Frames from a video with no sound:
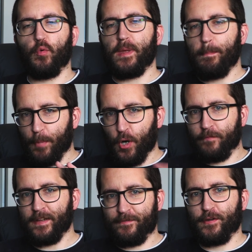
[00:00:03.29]
will be
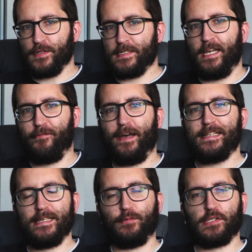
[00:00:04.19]
perfect for your
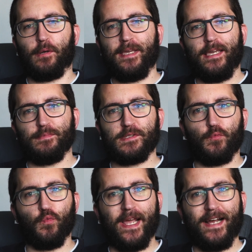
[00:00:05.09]
sci-fi tabletop games
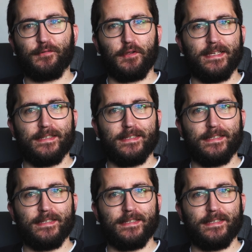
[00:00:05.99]
right after